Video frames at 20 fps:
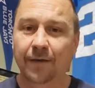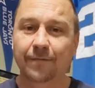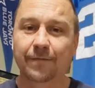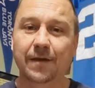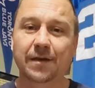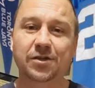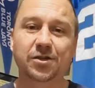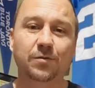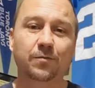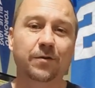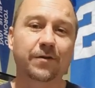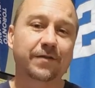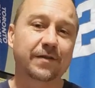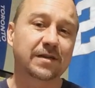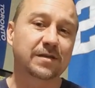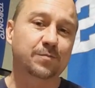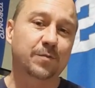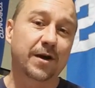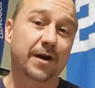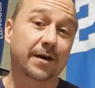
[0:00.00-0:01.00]
They should win
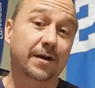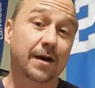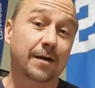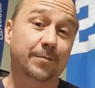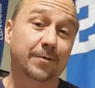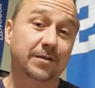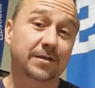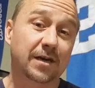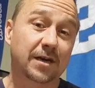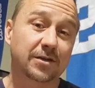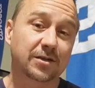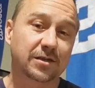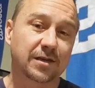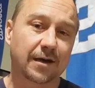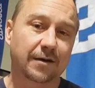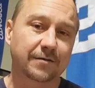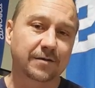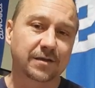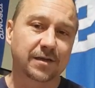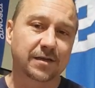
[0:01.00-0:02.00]
this by a couple
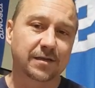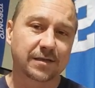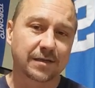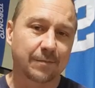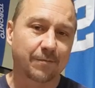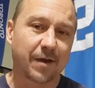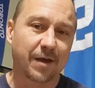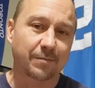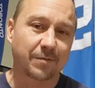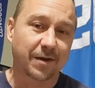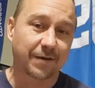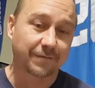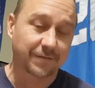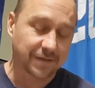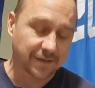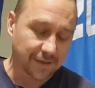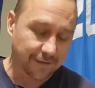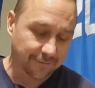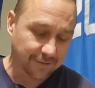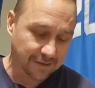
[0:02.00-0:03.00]
touchdowns easy, maybe even
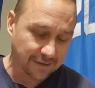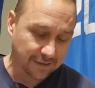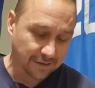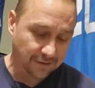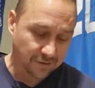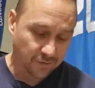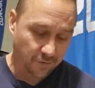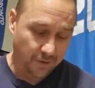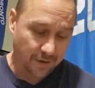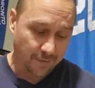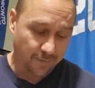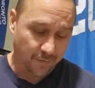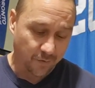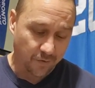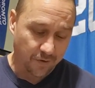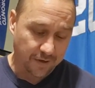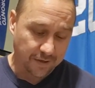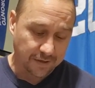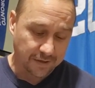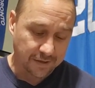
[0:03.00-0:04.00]
17, 20
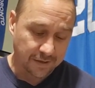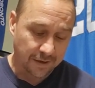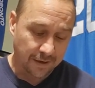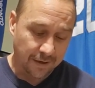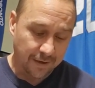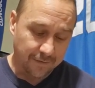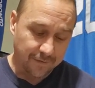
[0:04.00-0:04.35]
points.